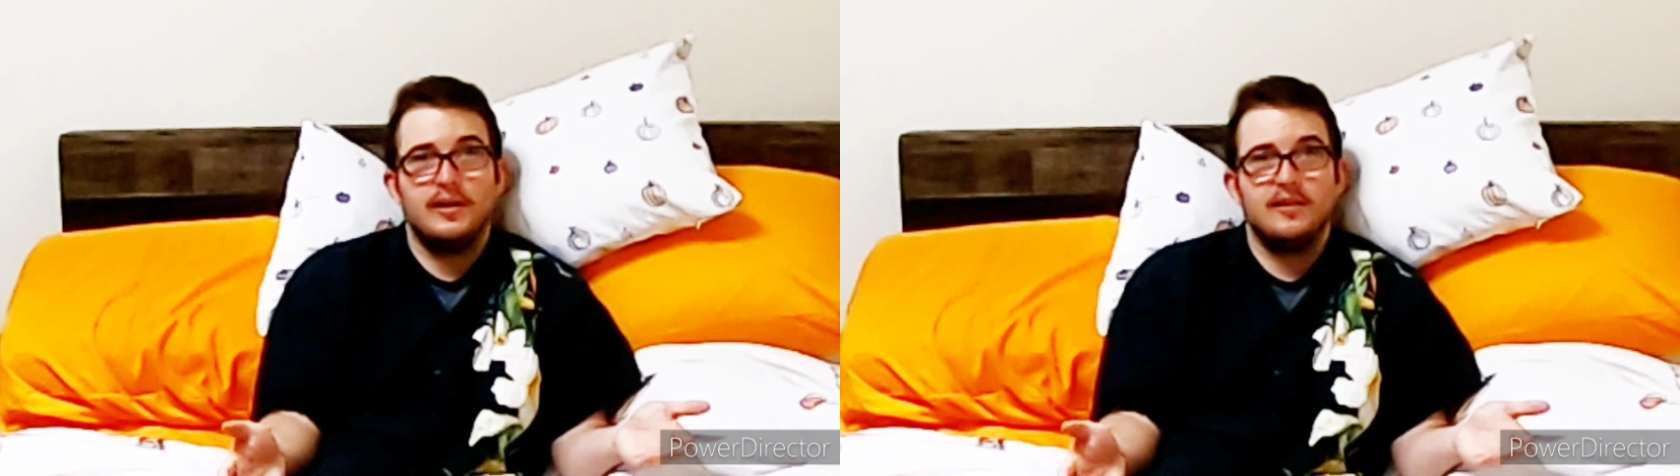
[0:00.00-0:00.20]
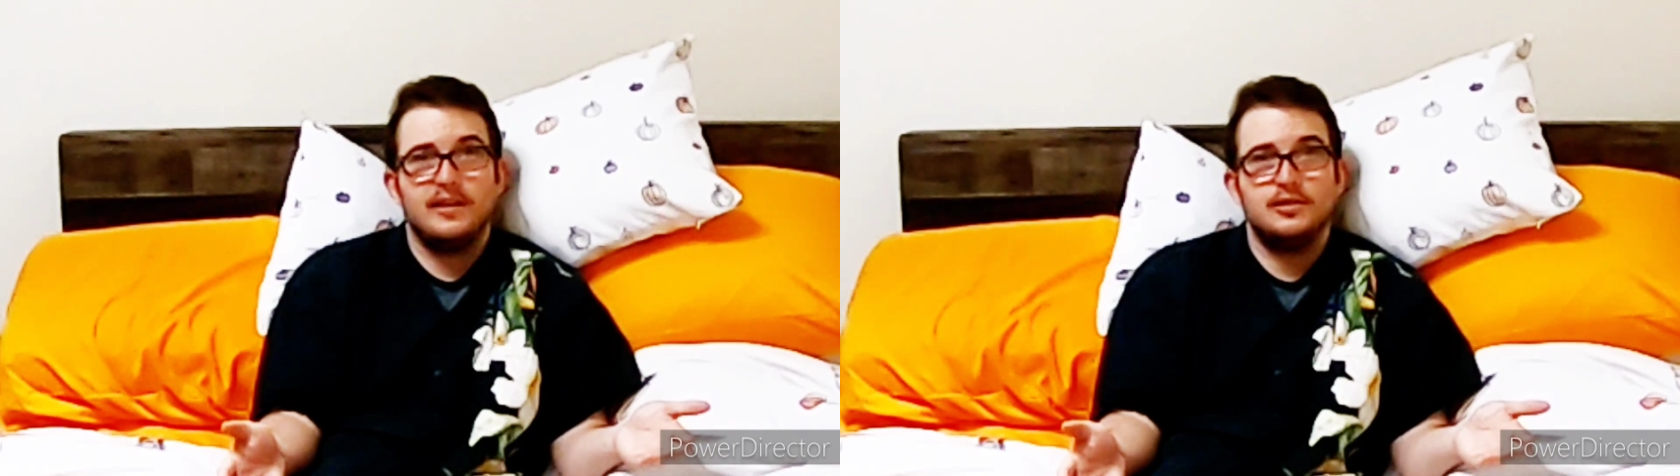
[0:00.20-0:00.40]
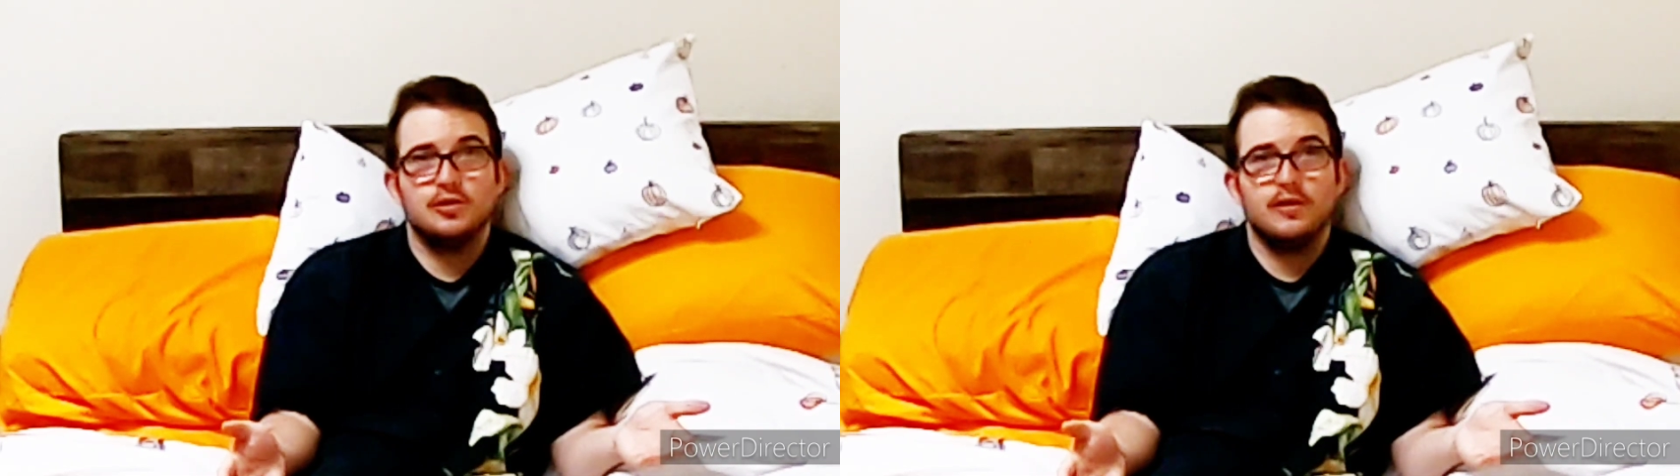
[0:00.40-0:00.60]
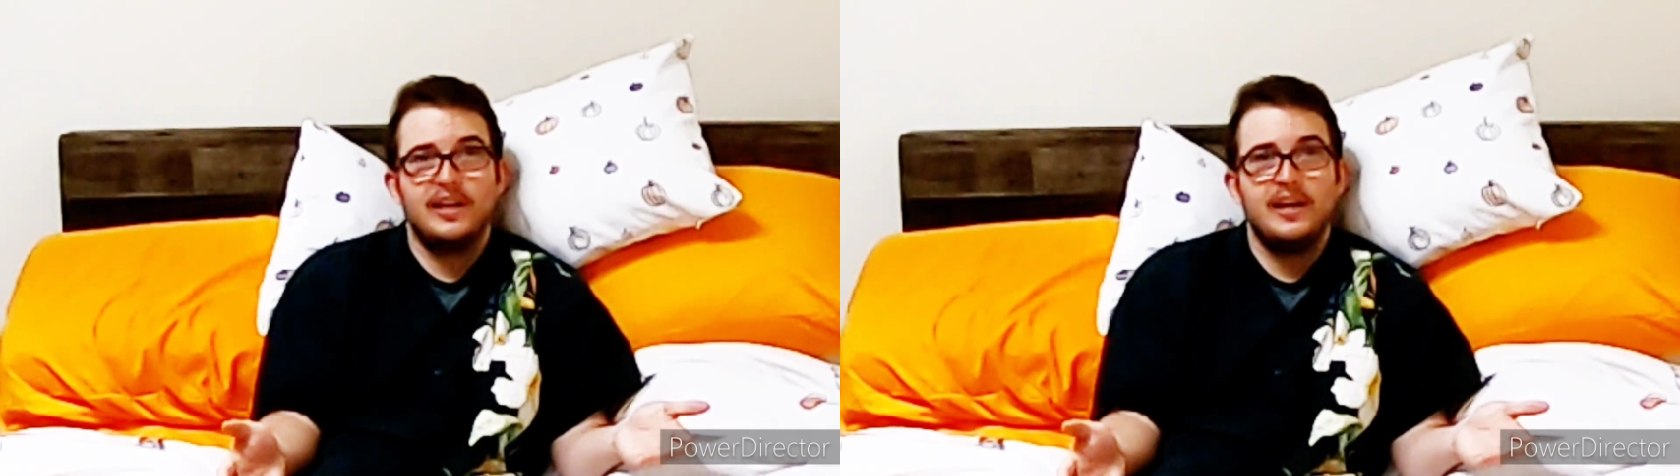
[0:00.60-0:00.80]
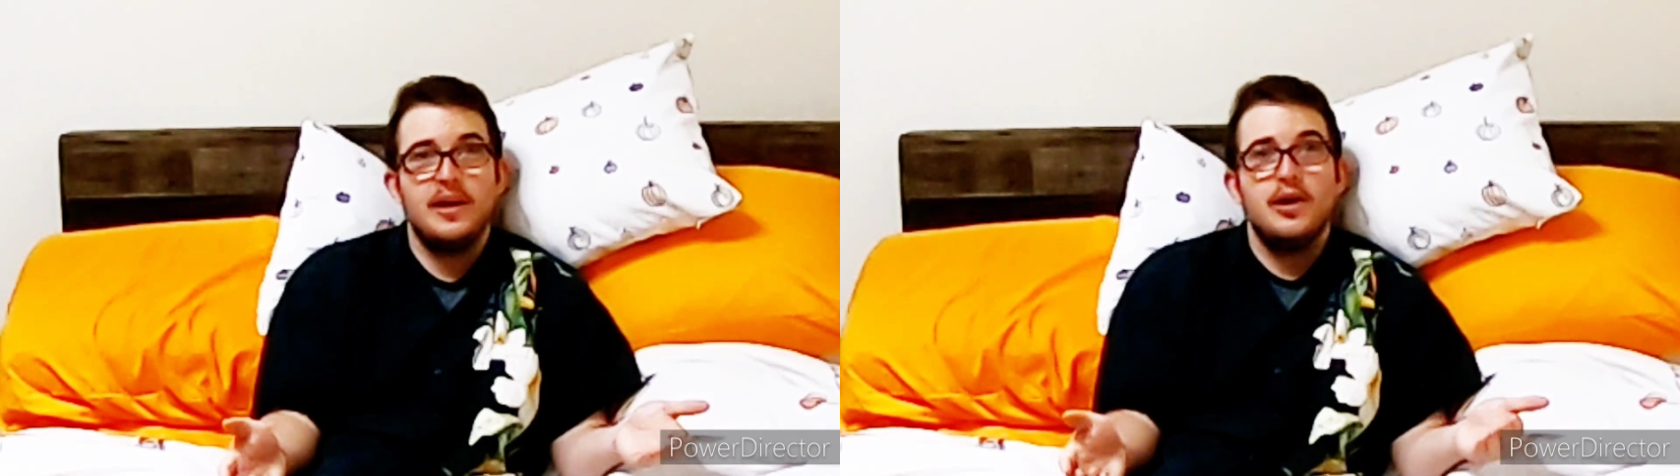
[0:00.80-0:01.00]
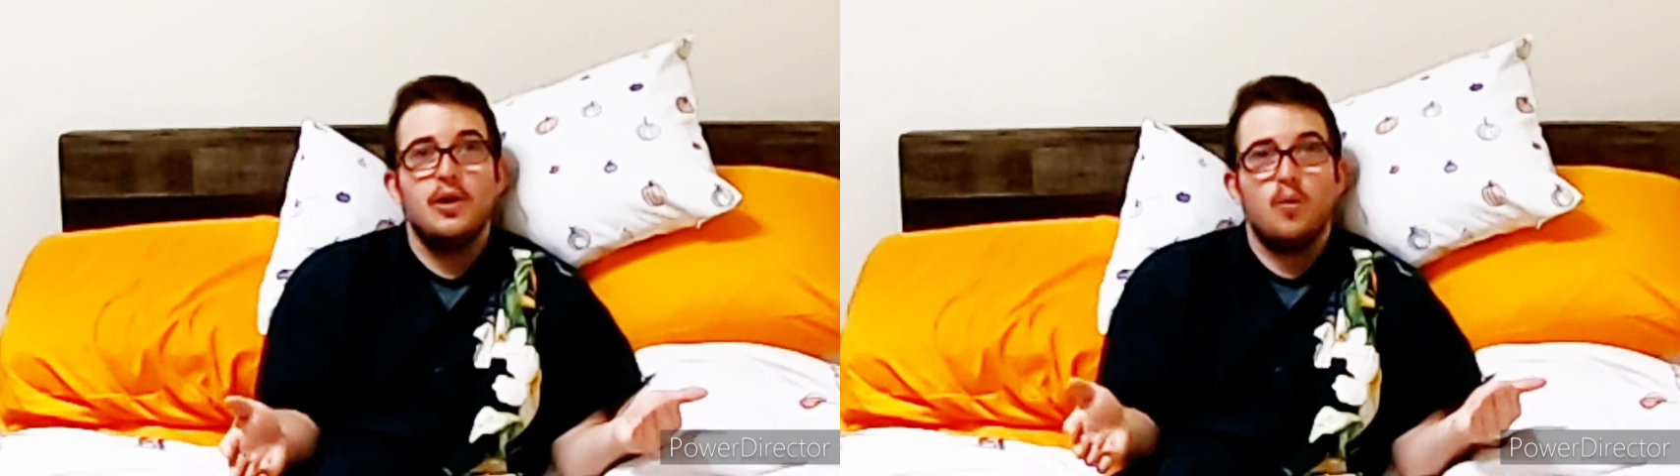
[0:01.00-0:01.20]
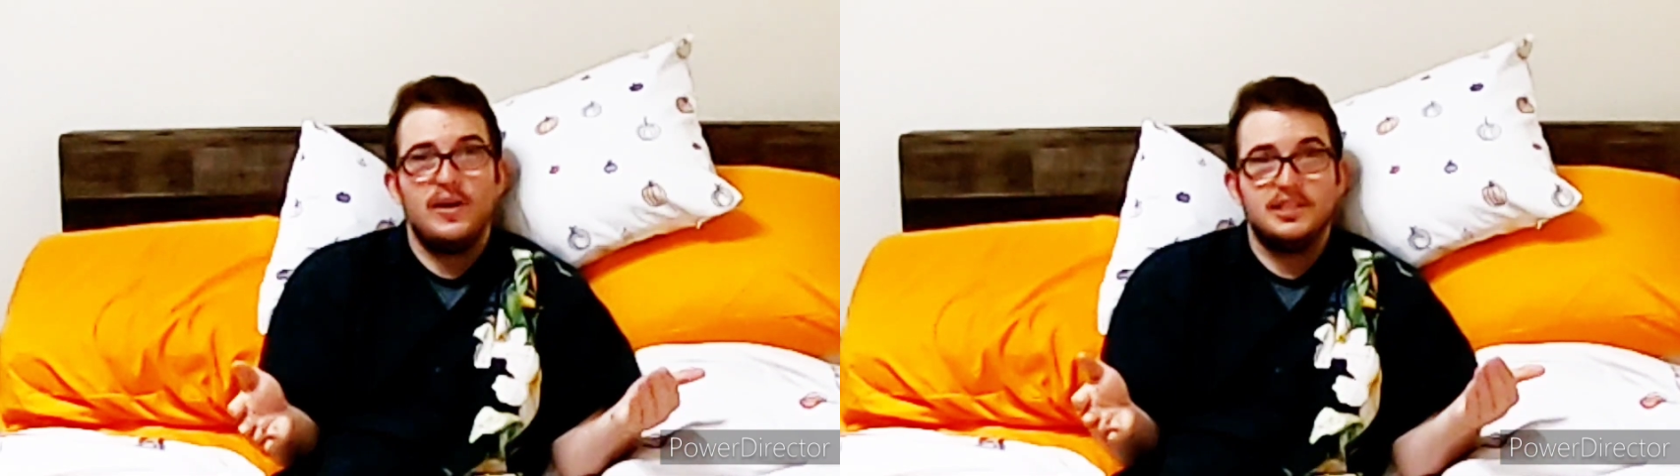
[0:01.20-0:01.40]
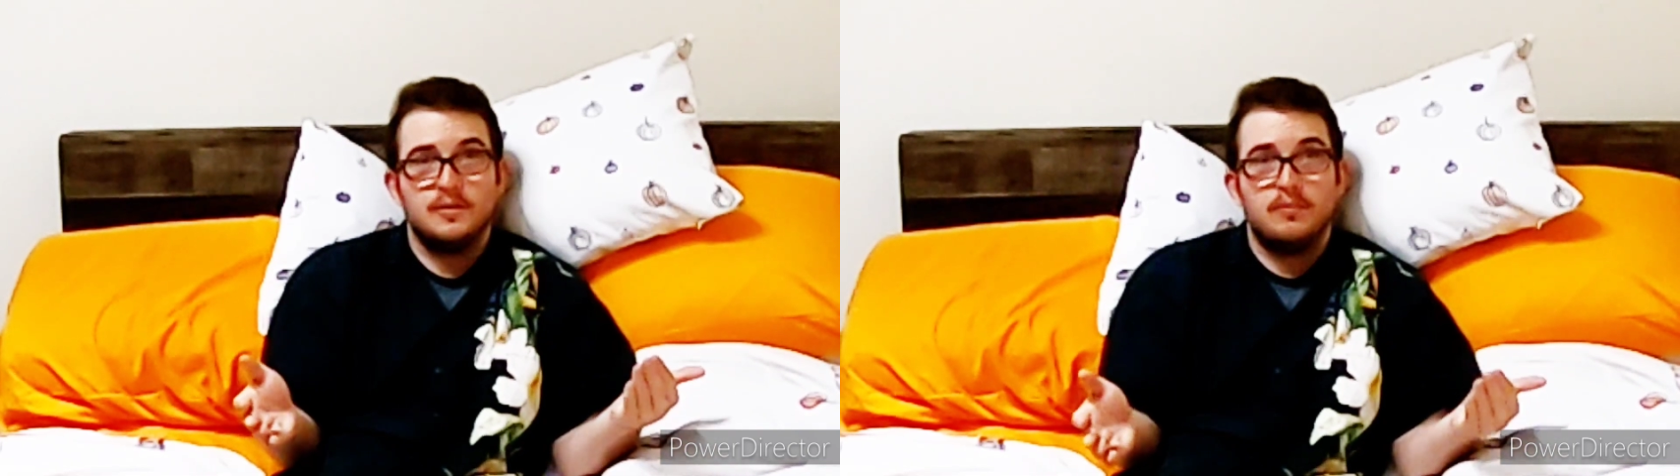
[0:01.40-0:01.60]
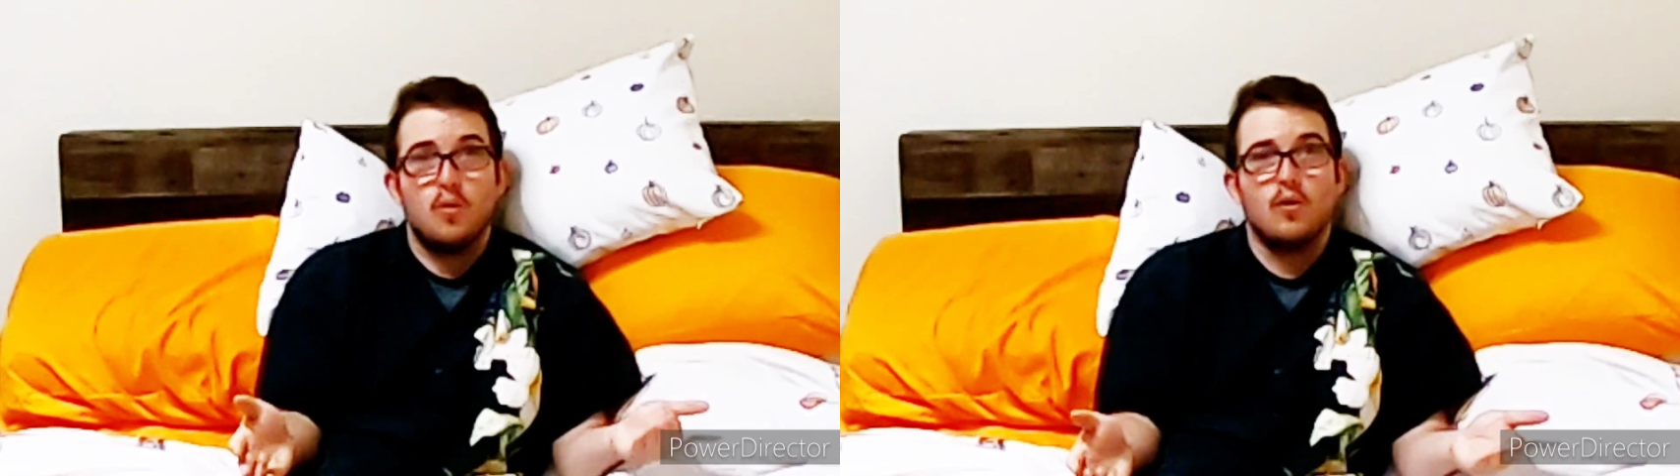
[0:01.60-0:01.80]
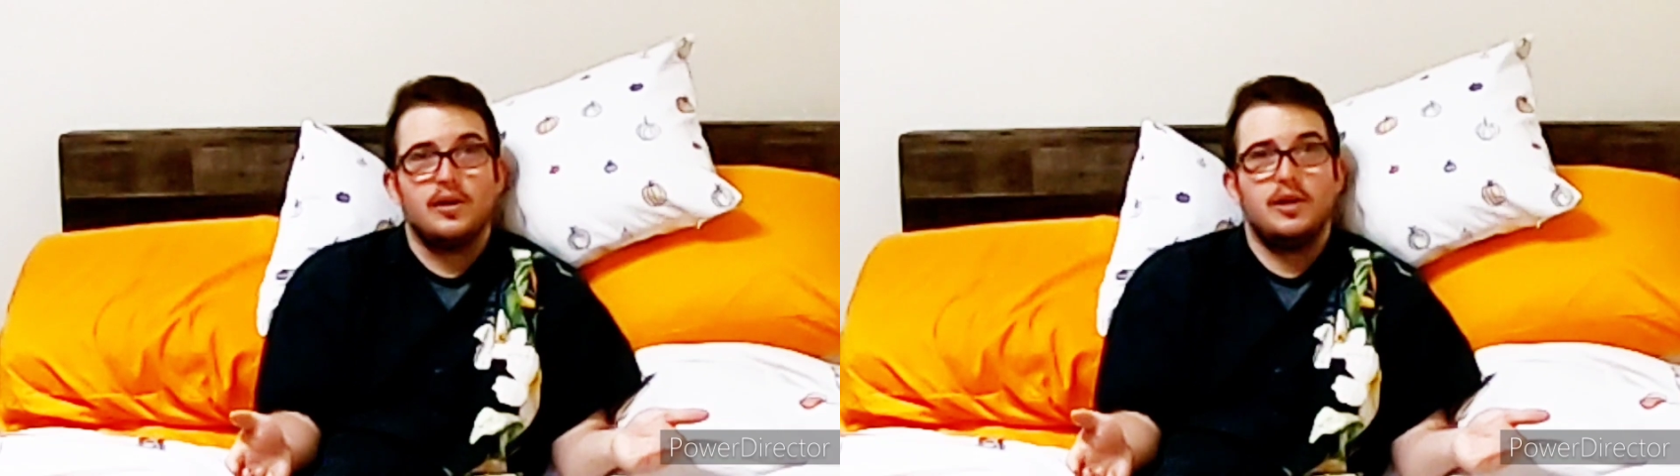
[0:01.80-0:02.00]
healing journey, we
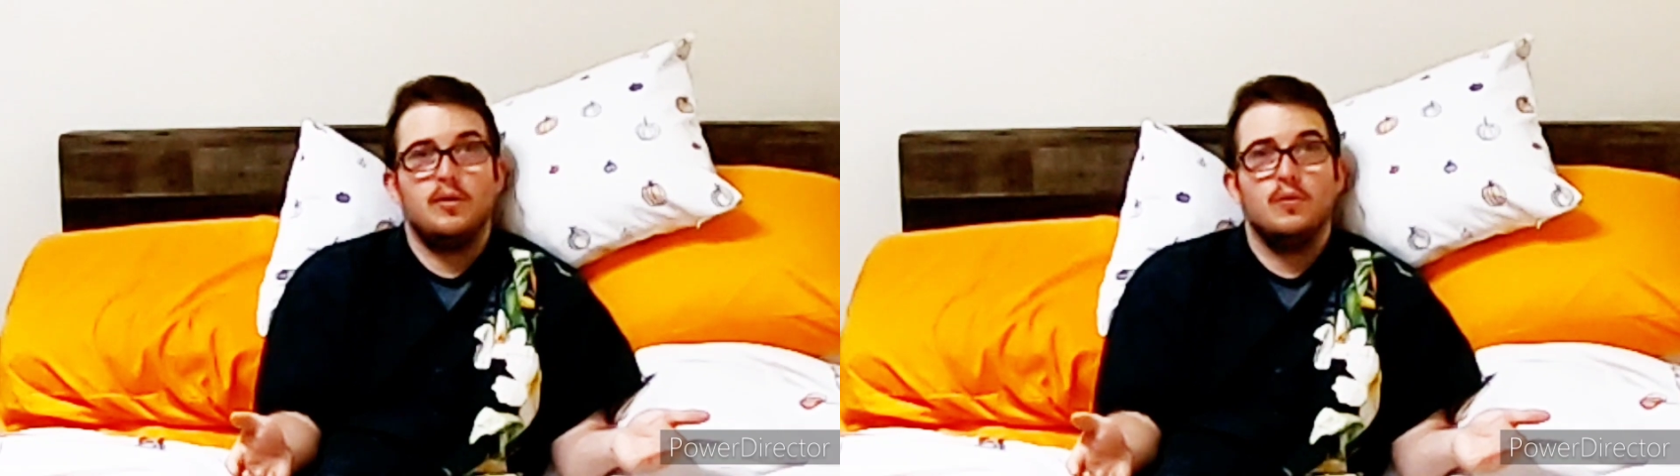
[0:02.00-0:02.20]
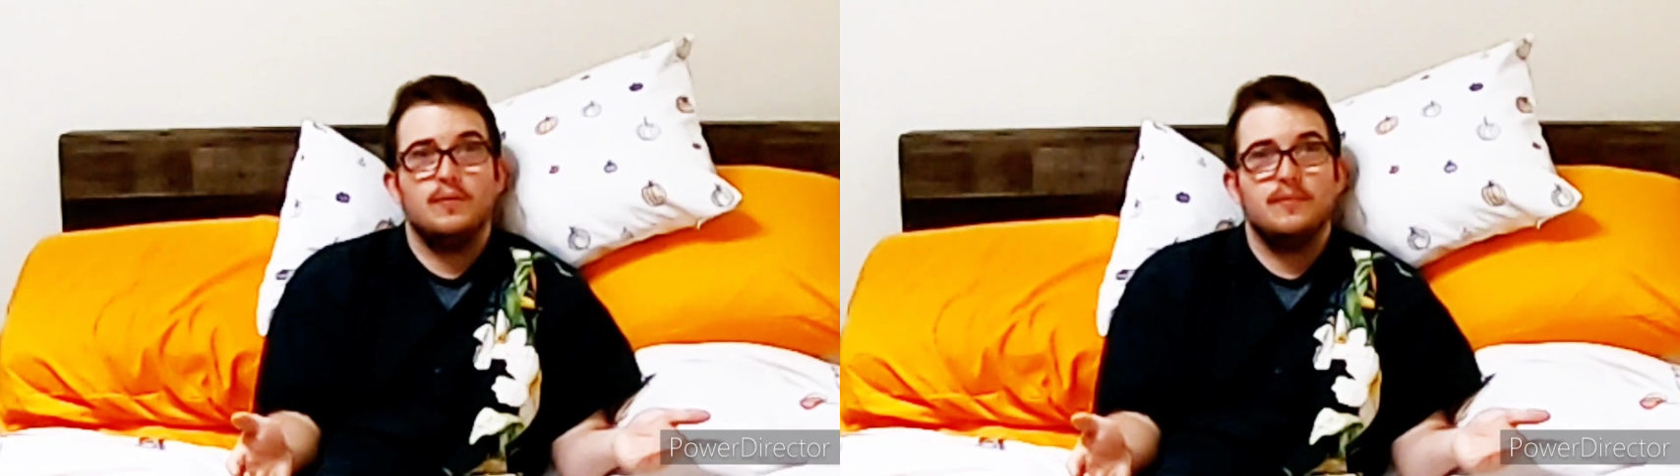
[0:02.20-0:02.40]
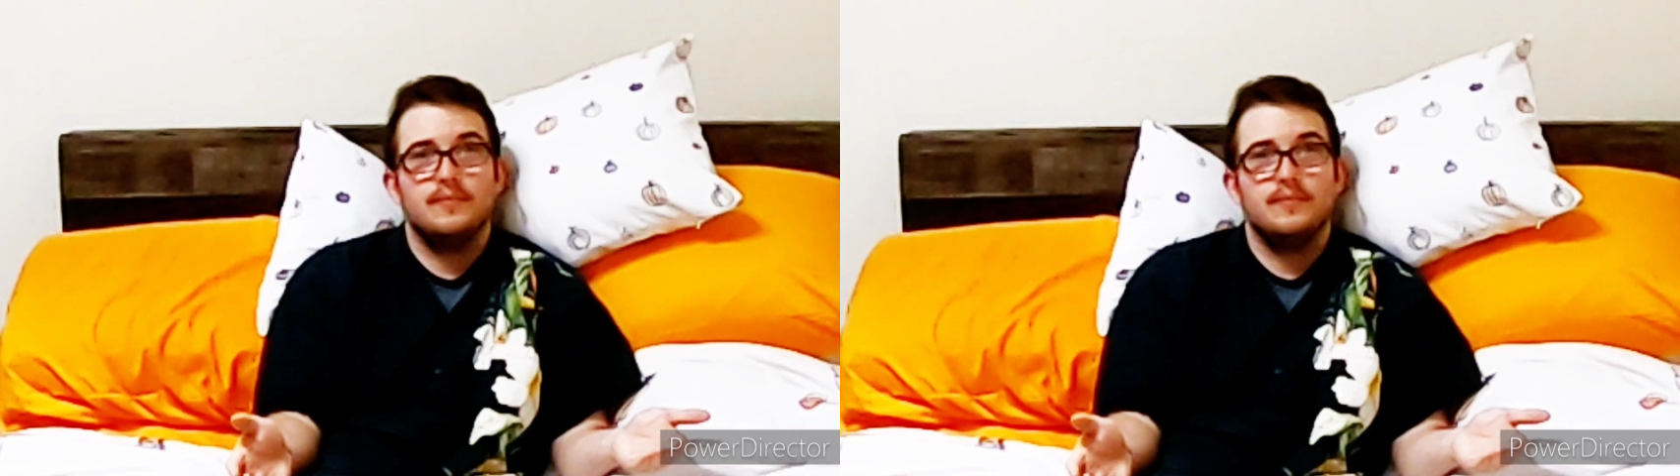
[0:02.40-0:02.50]
support you.